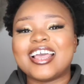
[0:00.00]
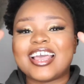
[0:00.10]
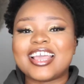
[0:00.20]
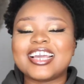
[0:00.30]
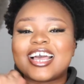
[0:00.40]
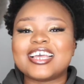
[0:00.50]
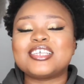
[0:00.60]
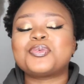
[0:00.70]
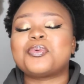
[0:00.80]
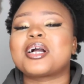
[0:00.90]
Hey
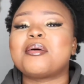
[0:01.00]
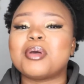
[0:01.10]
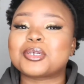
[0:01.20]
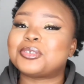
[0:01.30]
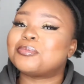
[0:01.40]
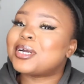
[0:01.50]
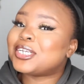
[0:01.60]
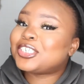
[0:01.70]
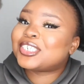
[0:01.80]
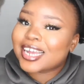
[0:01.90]
guys, welcome back to
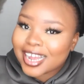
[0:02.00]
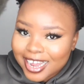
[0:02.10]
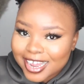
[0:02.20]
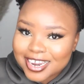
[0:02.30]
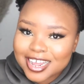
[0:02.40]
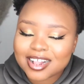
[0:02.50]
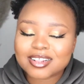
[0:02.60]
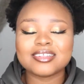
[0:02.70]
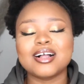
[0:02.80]
my channel.